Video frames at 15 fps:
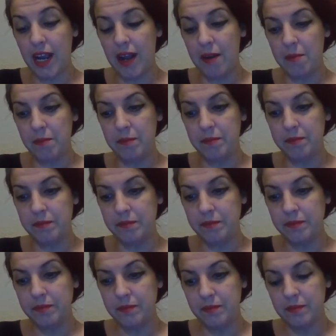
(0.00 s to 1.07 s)

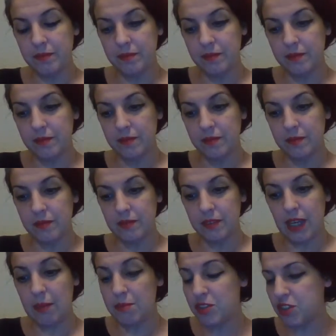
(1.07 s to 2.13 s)

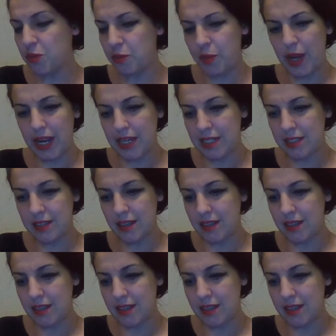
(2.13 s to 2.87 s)
I'm surprised